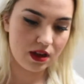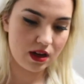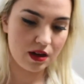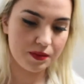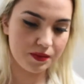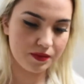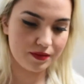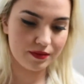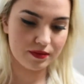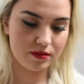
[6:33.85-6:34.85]
You
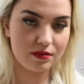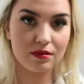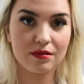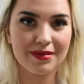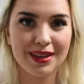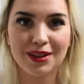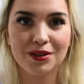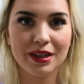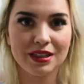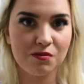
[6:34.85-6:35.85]
know,
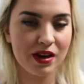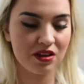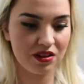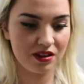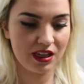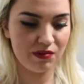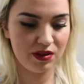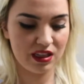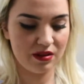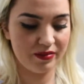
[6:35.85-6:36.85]
it's better than
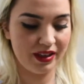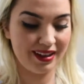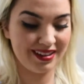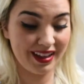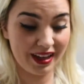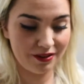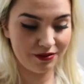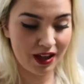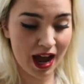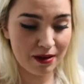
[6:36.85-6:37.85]
keeping them like laying
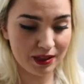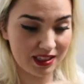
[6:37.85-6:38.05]
flat,